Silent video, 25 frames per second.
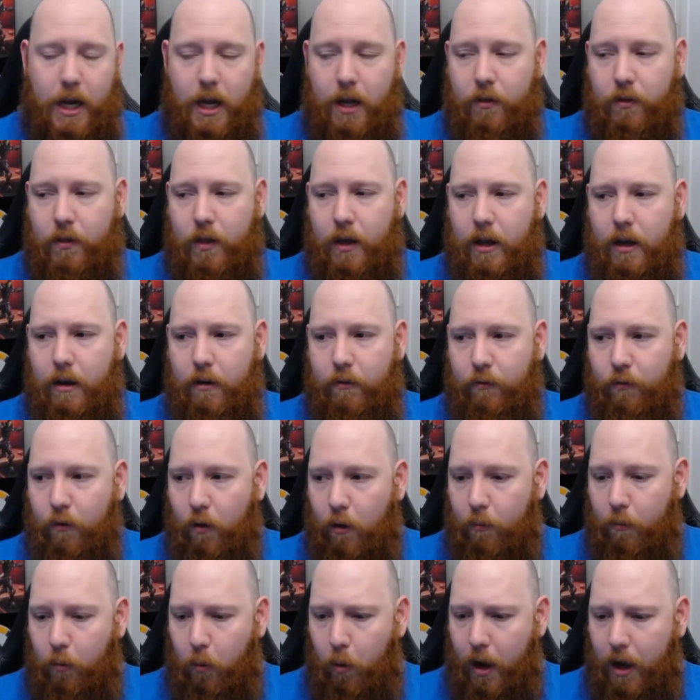out there
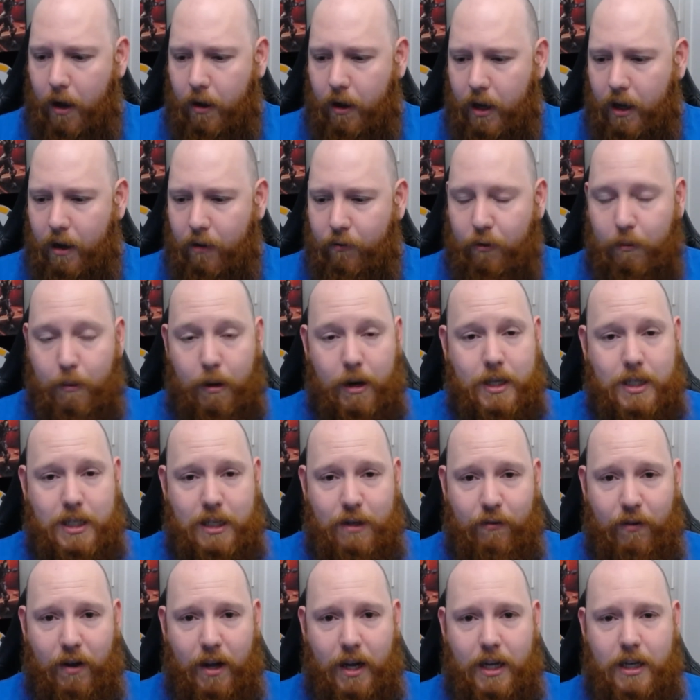from Wowhead, from
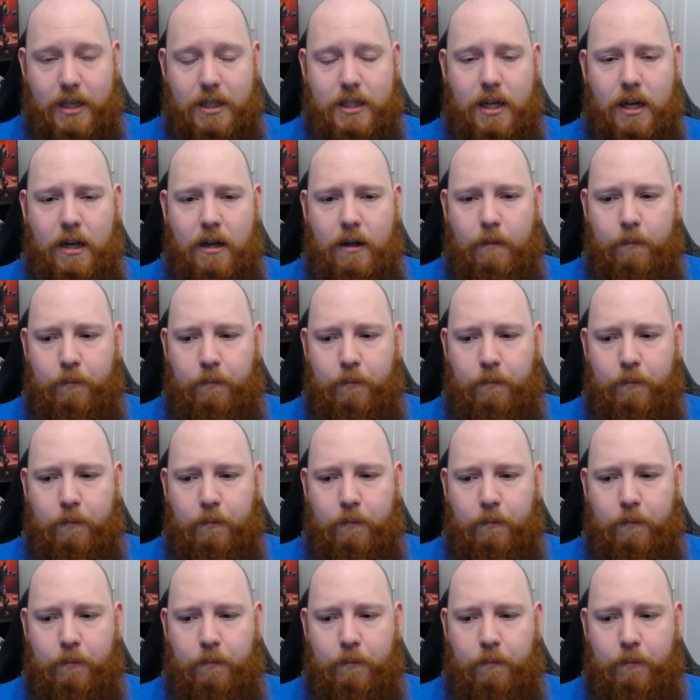Icy Veins,